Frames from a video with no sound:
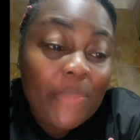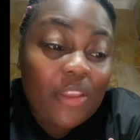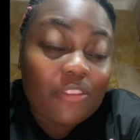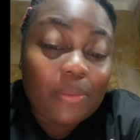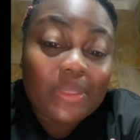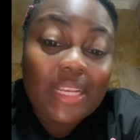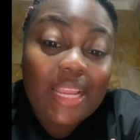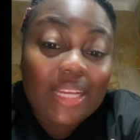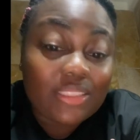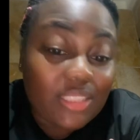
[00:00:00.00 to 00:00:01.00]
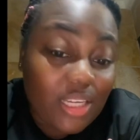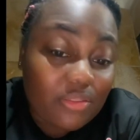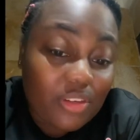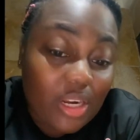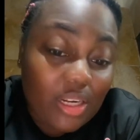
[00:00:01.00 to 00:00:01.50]
from the last day
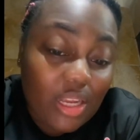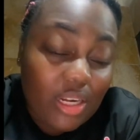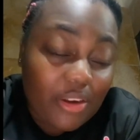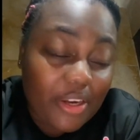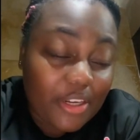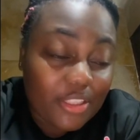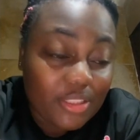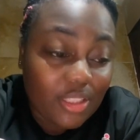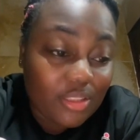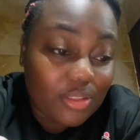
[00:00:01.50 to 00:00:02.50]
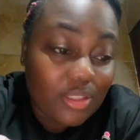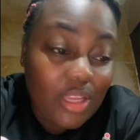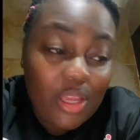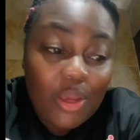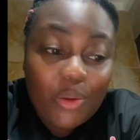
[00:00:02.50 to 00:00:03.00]
of Grand Gala rehearsals.
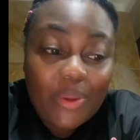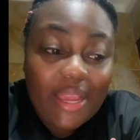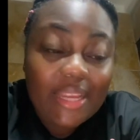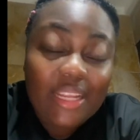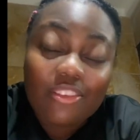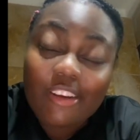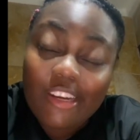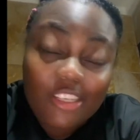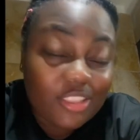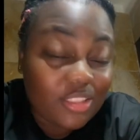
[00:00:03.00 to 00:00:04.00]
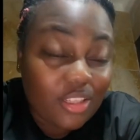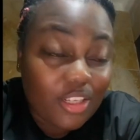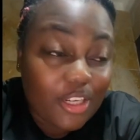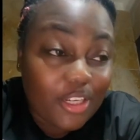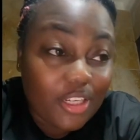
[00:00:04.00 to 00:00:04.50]
We had a rehearsal
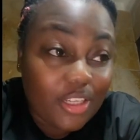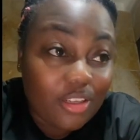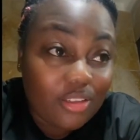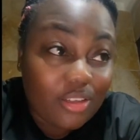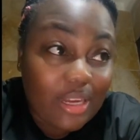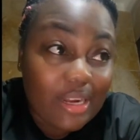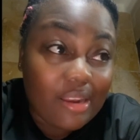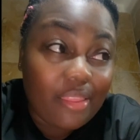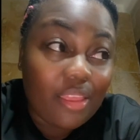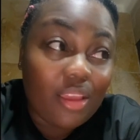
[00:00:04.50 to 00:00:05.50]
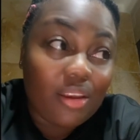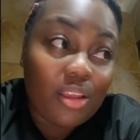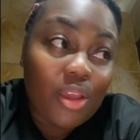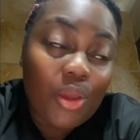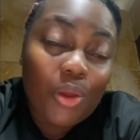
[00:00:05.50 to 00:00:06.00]
earlier, and
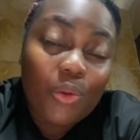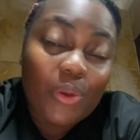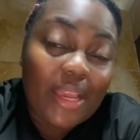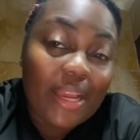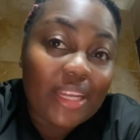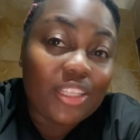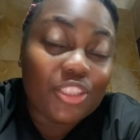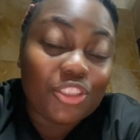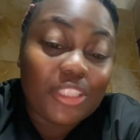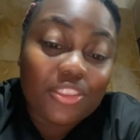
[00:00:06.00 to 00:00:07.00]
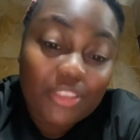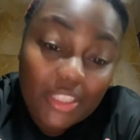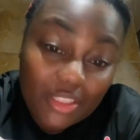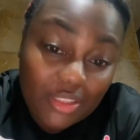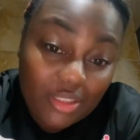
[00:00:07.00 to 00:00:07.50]
then we had dress
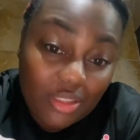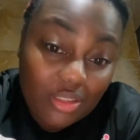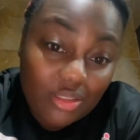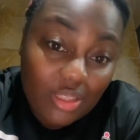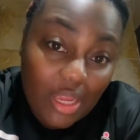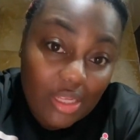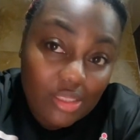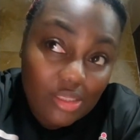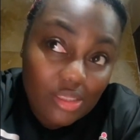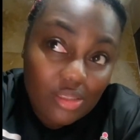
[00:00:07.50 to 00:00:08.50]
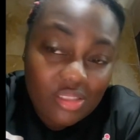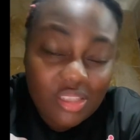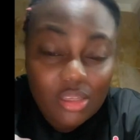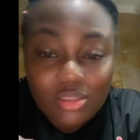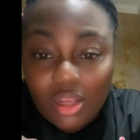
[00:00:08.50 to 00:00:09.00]
rehearsals at
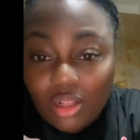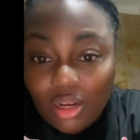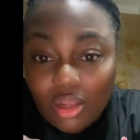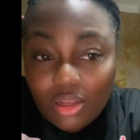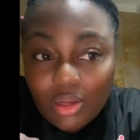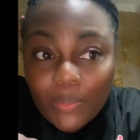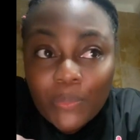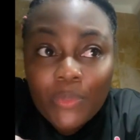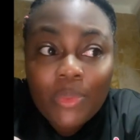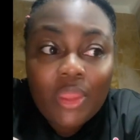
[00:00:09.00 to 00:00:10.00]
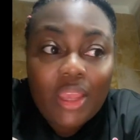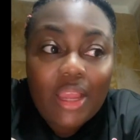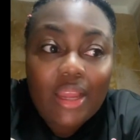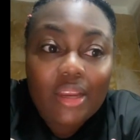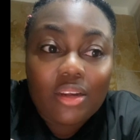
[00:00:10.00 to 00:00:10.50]
6 o'clock,
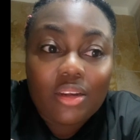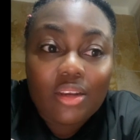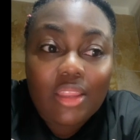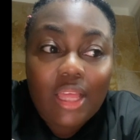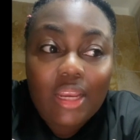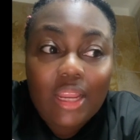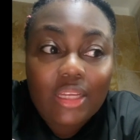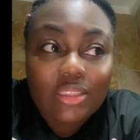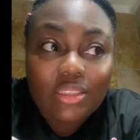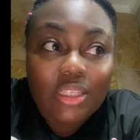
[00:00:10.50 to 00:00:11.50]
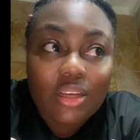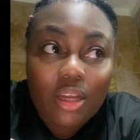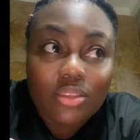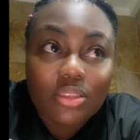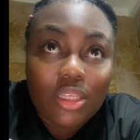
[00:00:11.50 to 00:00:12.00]
and that lasted
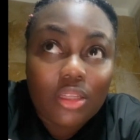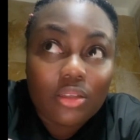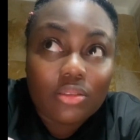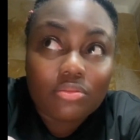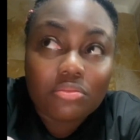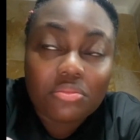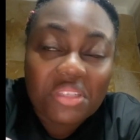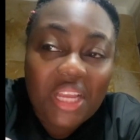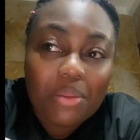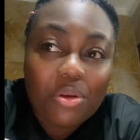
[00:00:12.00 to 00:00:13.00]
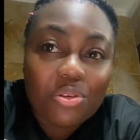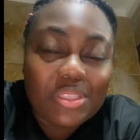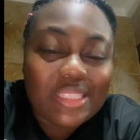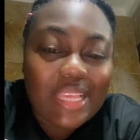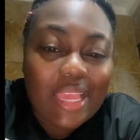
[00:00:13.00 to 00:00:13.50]
until about
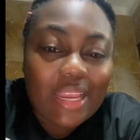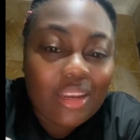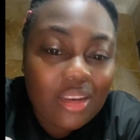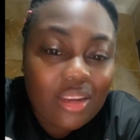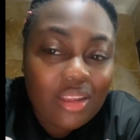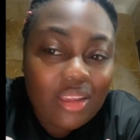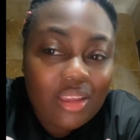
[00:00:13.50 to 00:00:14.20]
9:10.